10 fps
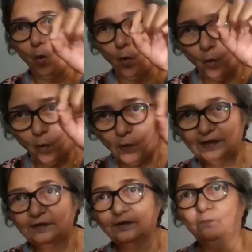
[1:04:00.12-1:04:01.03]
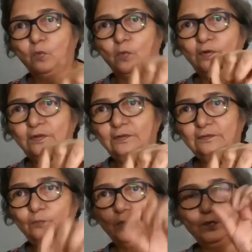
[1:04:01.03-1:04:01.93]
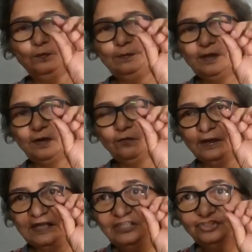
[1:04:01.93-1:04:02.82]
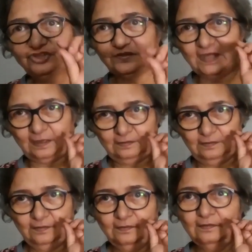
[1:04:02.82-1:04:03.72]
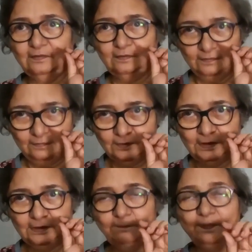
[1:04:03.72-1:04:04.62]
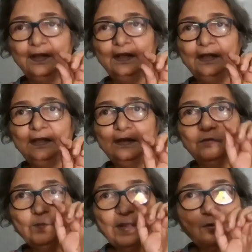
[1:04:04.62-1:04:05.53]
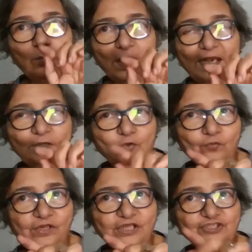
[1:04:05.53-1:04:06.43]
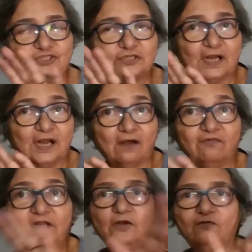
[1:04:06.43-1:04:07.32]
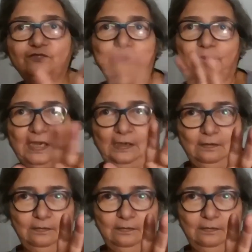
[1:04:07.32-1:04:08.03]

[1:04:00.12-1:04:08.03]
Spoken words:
hole in the bone. Bone will be around an inch thick. Okay? You make one to reach the covering of the brain.